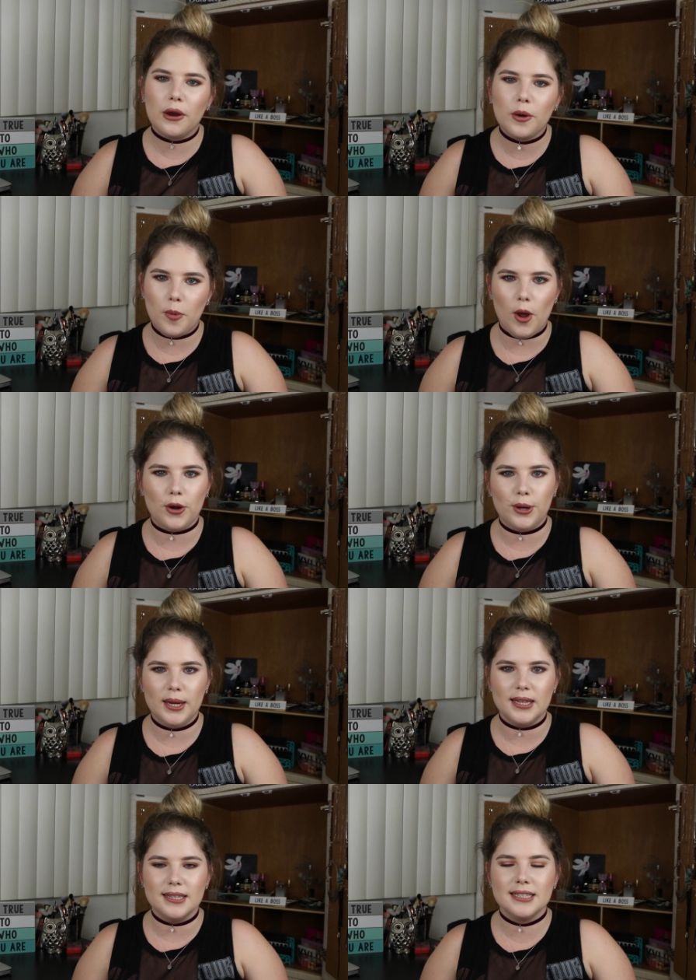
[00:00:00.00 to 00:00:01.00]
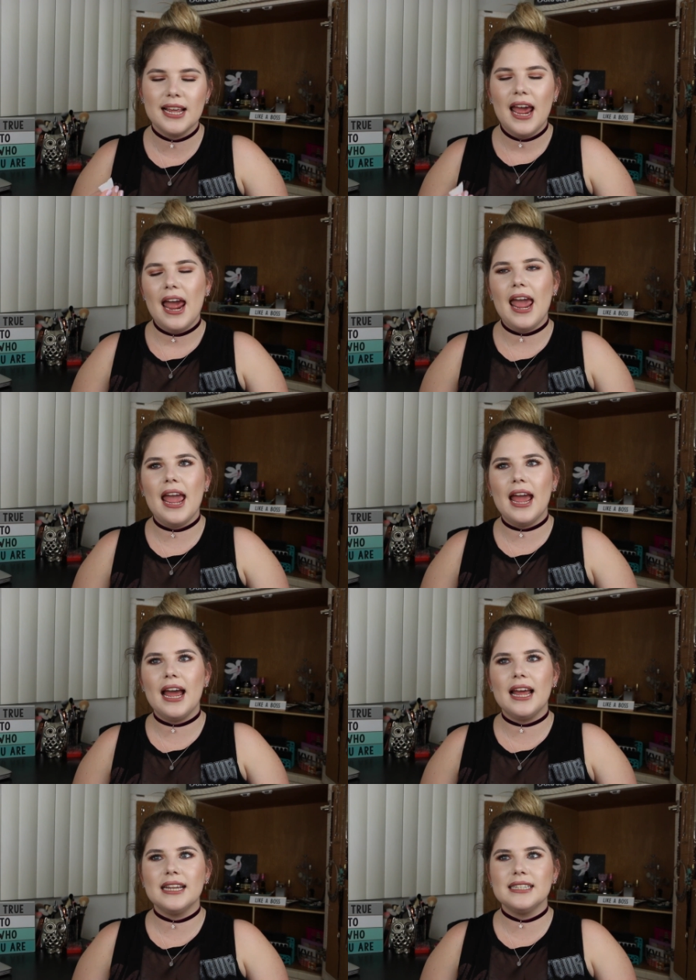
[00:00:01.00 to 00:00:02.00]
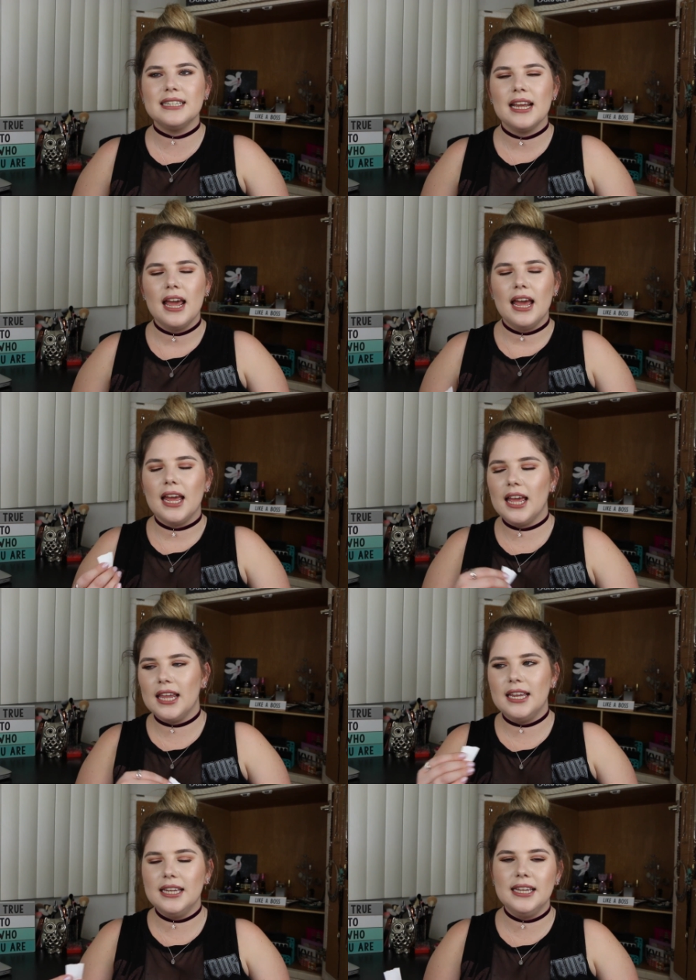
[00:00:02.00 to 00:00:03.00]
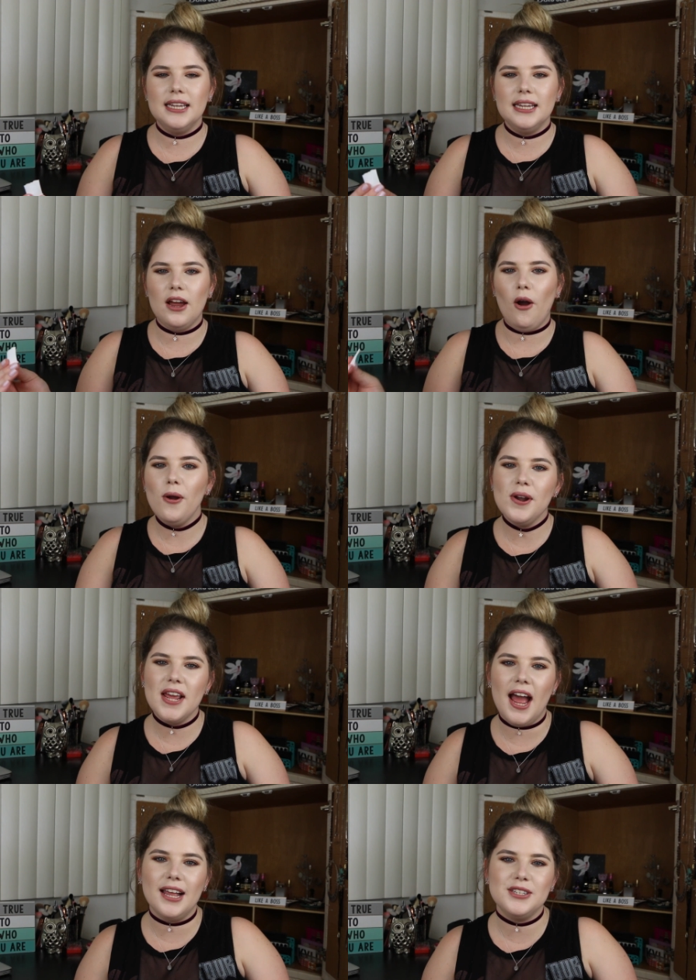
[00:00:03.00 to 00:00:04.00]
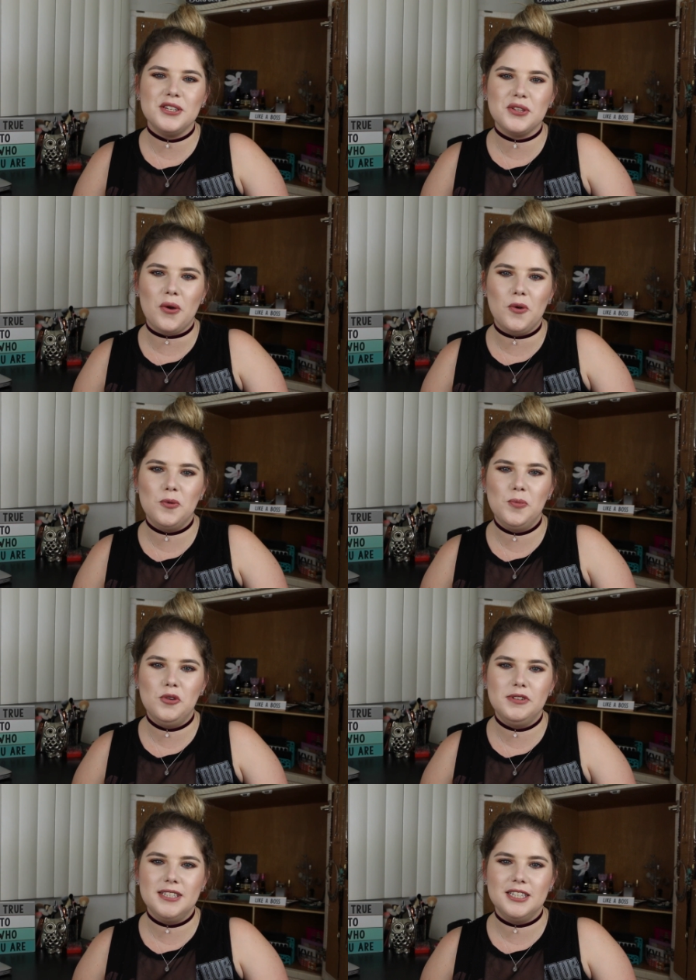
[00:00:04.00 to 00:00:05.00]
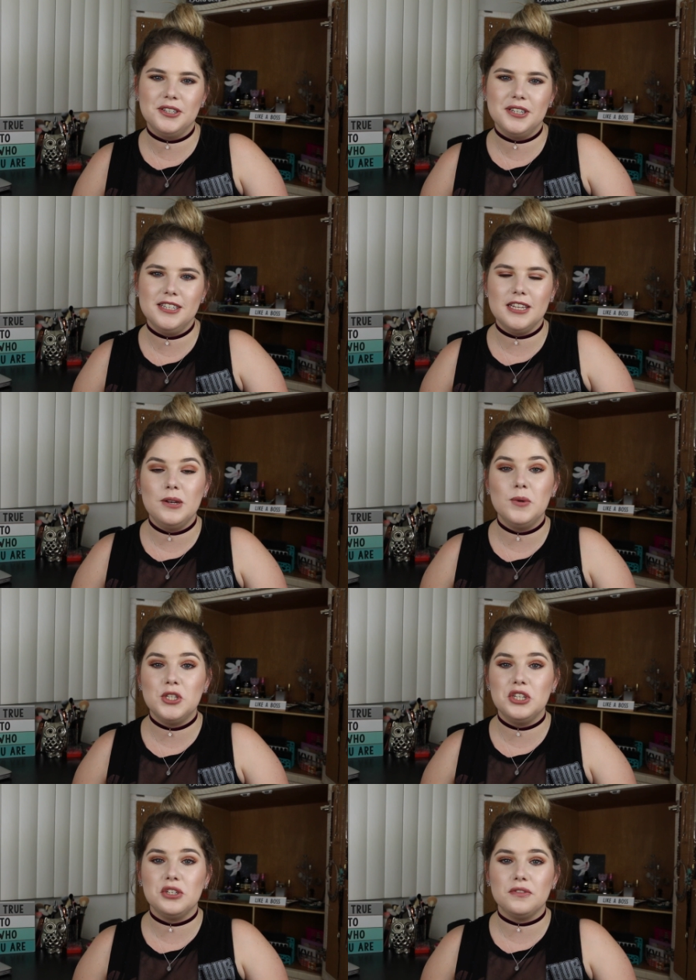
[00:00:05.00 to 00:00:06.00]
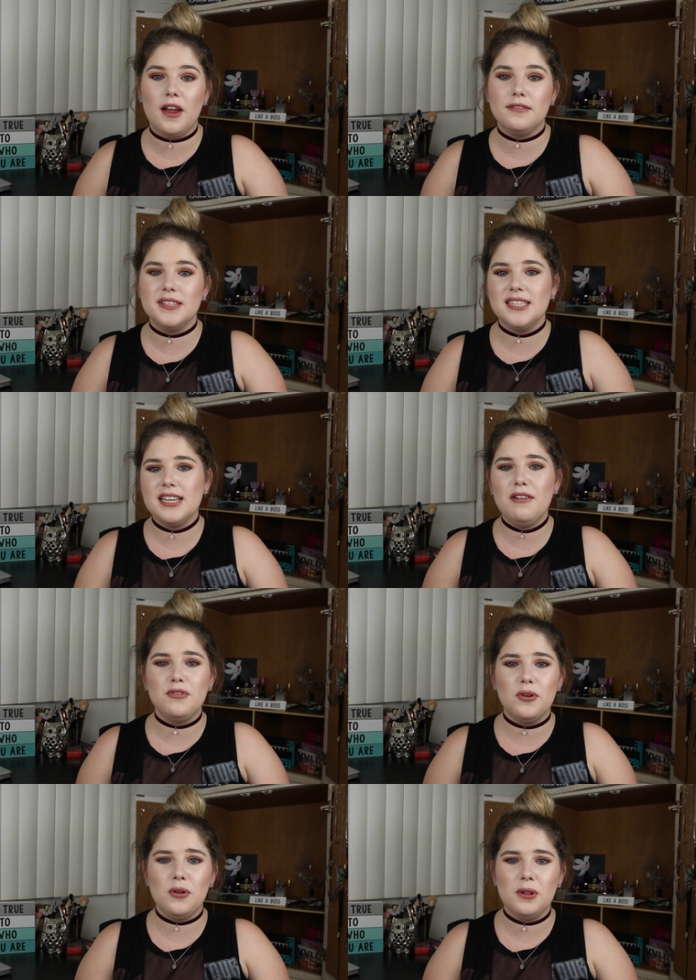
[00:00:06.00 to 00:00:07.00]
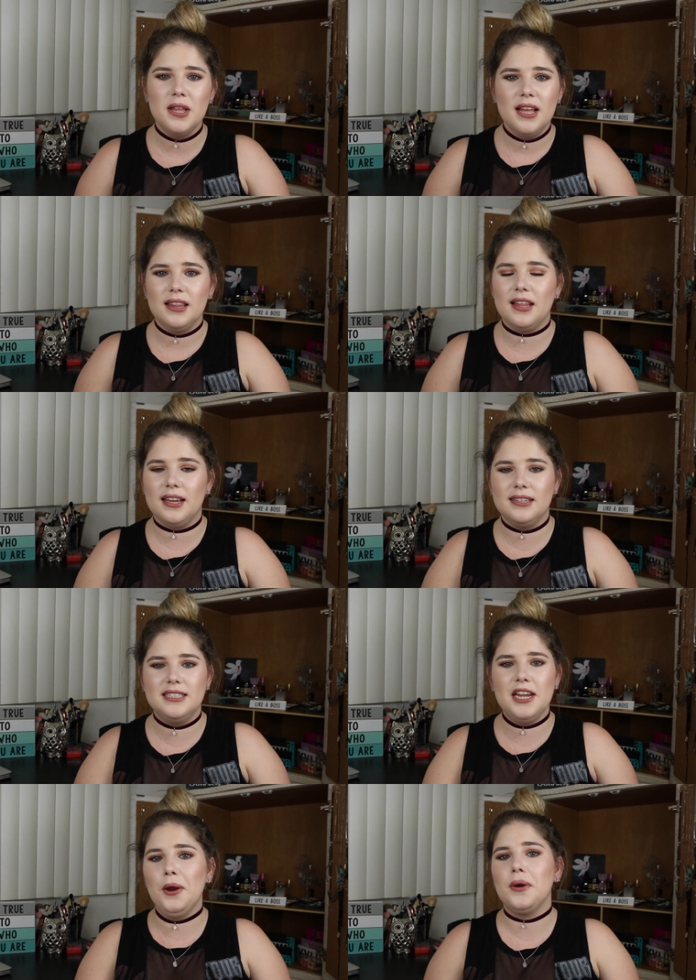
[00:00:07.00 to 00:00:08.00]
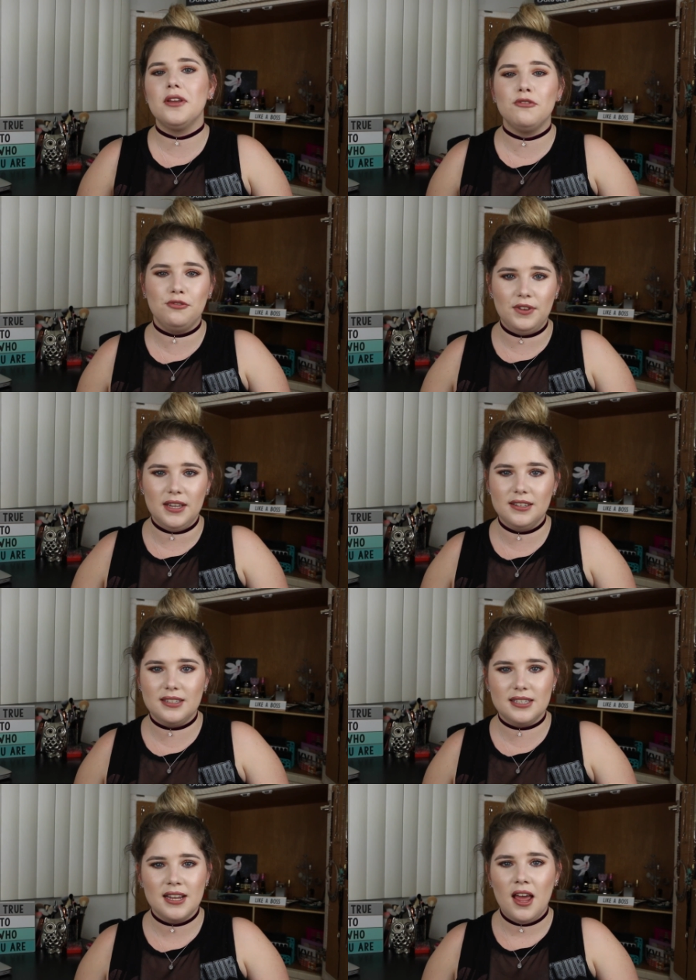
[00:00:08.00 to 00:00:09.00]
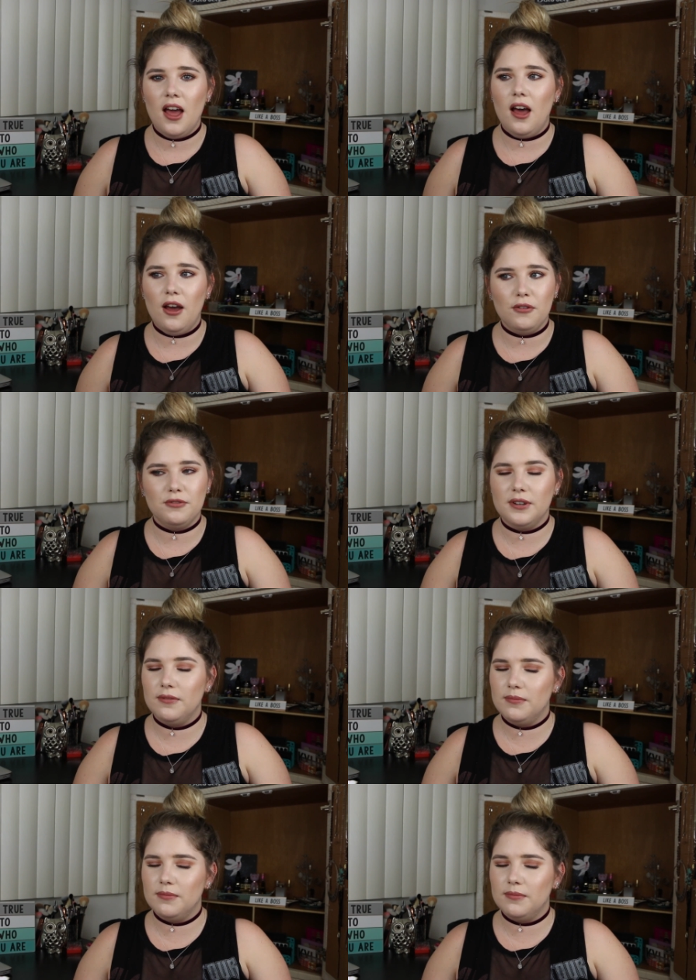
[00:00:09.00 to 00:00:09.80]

Harry Potter is. And he already has his own movie series in which he survives several, like, daring feats of